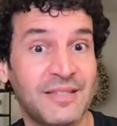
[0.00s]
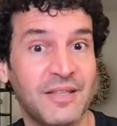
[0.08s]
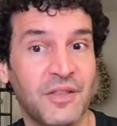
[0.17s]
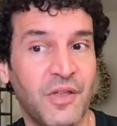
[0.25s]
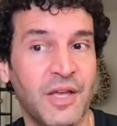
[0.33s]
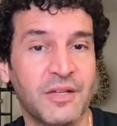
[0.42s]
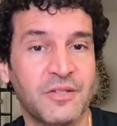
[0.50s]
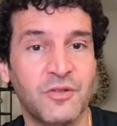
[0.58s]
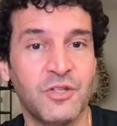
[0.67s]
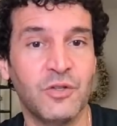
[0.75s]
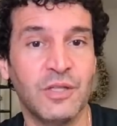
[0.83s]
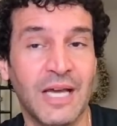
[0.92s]
the thing. So
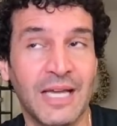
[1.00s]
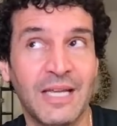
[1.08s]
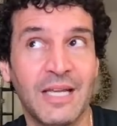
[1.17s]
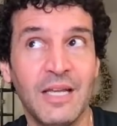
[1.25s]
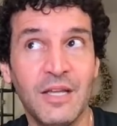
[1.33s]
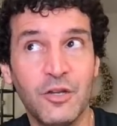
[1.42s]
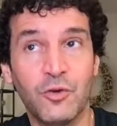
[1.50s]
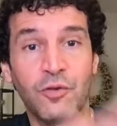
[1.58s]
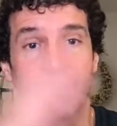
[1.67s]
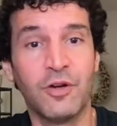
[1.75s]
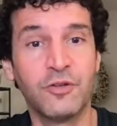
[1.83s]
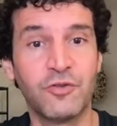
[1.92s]
do you like your
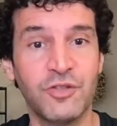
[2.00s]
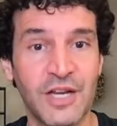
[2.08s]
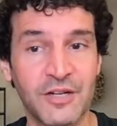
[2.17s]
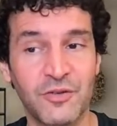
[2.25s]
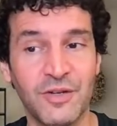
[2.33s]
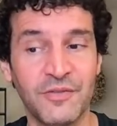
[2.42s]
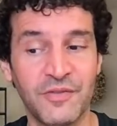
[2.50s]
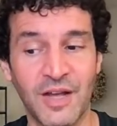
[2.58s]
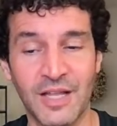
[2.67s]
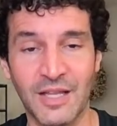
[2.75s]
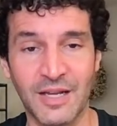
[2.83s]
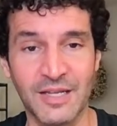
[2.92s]
overall trajectory? If
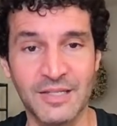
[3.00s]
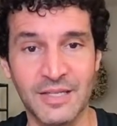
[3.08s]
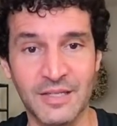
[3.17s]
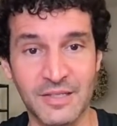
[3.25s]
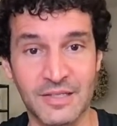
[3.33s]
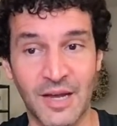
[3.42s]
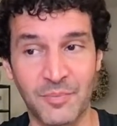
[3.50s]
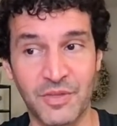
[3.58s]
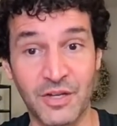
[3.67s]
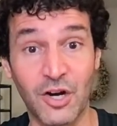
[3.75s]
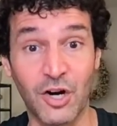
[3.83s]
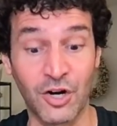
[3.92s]
not, like I said, stop the
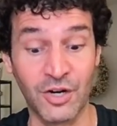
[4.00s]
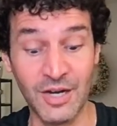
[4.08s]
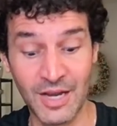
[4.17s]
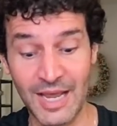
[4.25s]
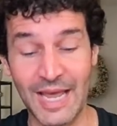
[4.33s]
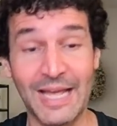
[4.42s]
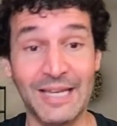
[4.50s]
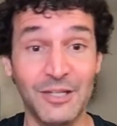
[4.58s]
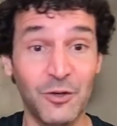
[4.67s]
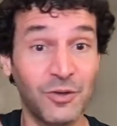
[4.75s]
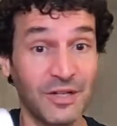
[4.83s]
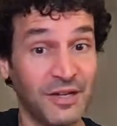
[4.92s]
car and
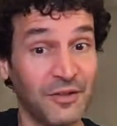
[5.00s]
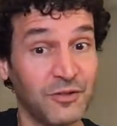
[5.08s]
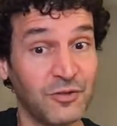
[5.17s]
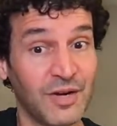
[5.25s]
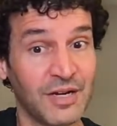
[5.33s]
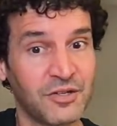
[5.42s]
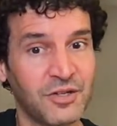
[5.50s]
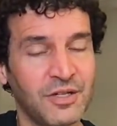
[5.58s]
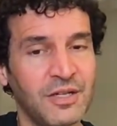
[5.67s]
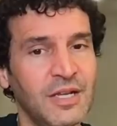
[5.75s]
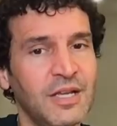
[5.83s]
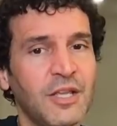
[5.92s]
go in another direction.
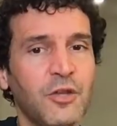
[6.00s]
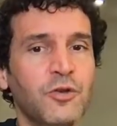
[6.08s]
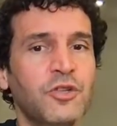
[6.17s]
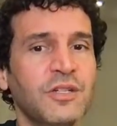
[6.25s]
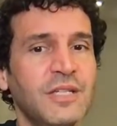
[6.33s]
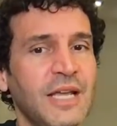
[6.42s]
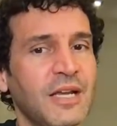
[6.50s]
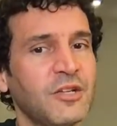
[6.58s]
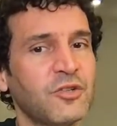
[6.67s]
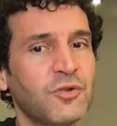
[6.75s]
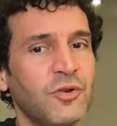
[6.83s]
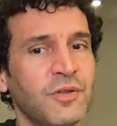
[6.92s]
You should take
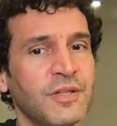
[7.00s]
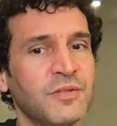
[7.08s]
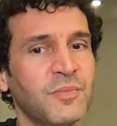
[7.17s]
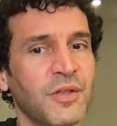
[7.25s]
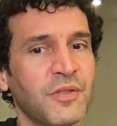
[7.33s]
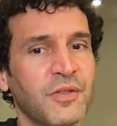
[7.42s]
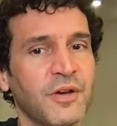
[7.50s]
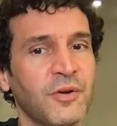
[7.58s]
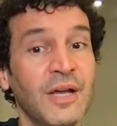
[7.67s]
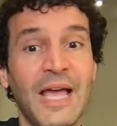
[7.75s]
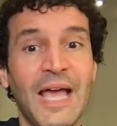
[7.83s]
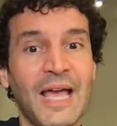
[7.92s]
control this month, though.
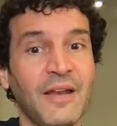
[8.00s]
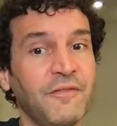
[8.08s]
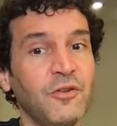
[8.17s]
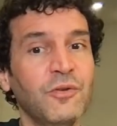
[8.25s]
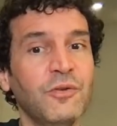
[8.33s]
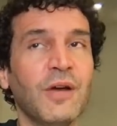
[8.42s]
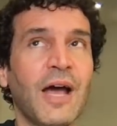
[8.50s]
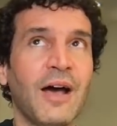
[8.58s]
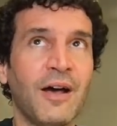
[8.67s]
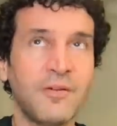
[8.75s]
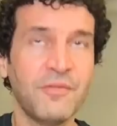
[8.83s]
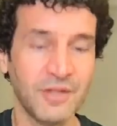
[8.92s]
And if you
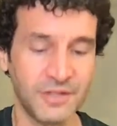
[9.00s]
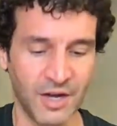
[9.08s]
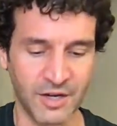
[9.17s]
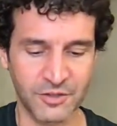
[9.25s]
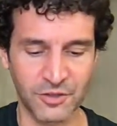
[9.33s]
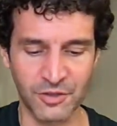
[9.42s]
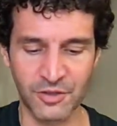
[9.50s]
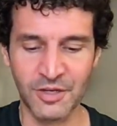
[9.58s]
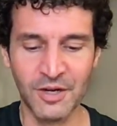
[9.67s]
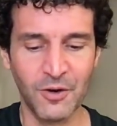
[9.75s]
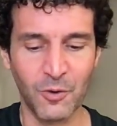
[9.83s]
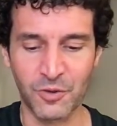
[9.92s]
have a doctor
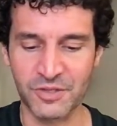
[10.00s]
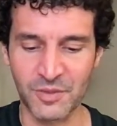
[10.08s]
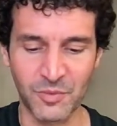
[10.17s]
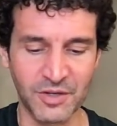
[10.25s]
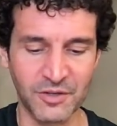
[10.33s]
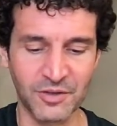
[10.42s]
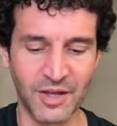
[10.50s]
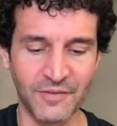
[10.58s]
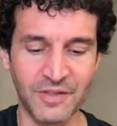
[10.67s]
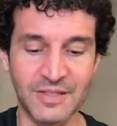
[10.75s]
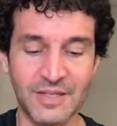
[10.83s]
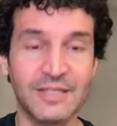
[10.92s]
or someone in your life
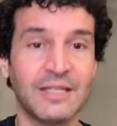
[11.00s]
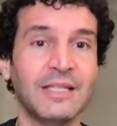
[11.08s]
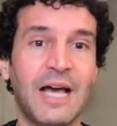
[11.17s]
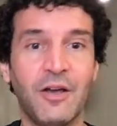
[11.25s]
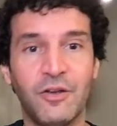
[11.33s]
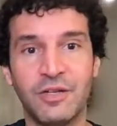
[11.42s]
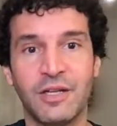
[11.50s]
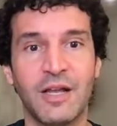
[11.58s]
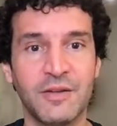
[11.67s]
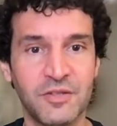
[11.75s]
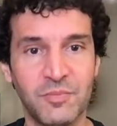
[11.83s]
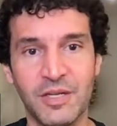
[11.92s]
that doesn't allow you to kind
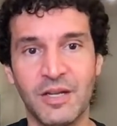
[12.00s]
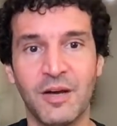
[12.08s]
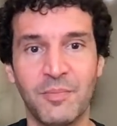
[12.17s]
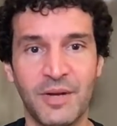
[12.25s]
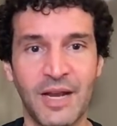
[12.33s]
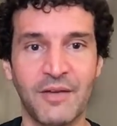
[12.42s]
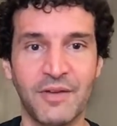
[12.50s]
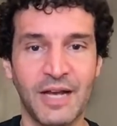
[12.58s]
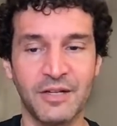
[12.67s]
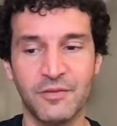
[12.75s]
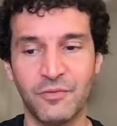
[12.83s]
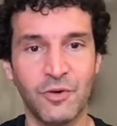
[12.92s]
of speak up and have an
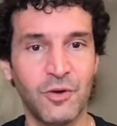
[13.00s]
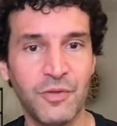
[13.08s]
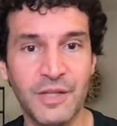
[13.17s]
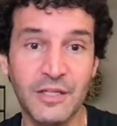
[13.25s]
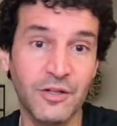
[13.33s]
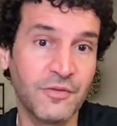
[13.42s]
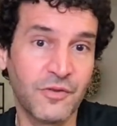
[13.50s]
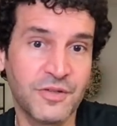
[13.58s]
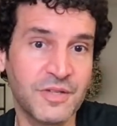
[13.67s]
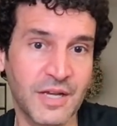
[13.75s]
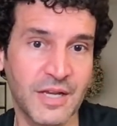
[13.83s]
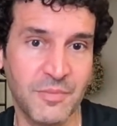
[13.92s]
active role, then look for a
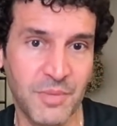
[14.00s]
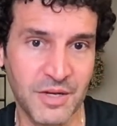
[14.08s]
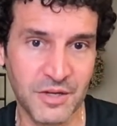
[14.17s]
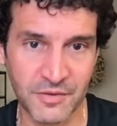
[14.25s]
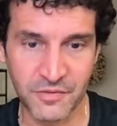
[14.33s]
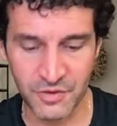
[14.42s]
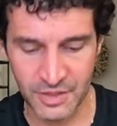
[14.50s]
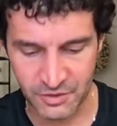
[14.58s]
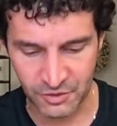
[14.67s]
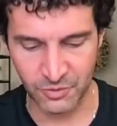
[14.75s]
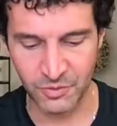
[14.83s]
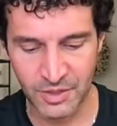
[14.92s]
second opinion if you need
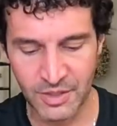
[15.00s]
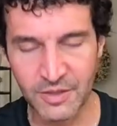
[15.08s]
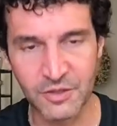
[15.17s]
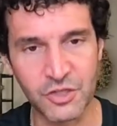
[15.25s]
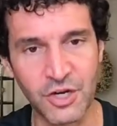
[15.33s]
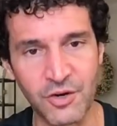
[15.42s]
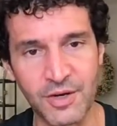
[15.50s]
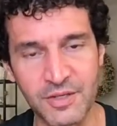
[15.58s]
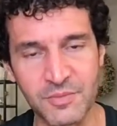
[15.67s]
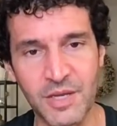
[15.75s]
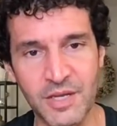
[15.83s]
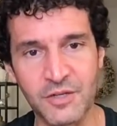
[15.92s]
to. The Chariot is
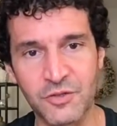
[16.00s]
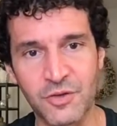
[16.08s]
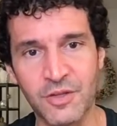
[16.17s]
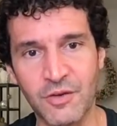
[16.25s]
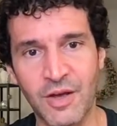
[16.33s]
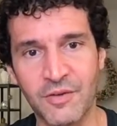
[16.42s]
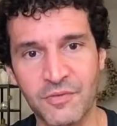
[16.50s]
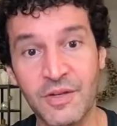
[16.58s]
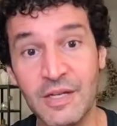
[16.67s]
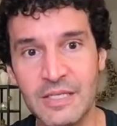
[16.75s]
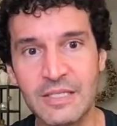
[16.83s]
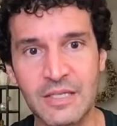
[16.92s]
making sure that you have
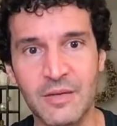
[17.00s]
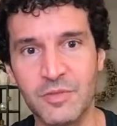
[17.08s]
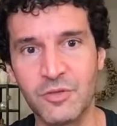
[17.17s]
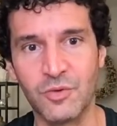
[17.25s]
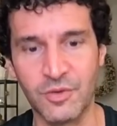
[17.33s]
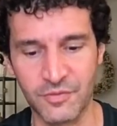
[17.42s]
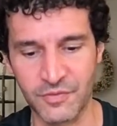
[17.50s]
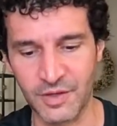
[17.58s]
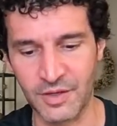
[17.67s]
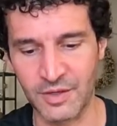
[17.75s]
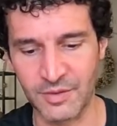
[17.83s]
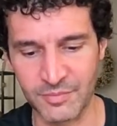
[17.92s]
some sort of
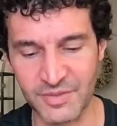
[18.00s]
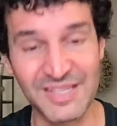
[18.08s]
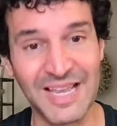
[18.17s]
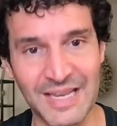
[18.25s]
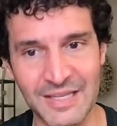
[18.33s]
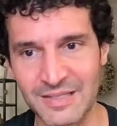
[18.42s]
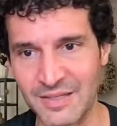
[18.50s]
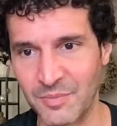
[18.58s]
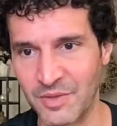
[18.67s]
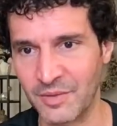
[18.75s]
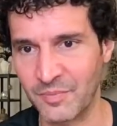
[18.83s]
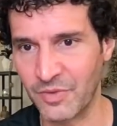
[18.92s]
say in something,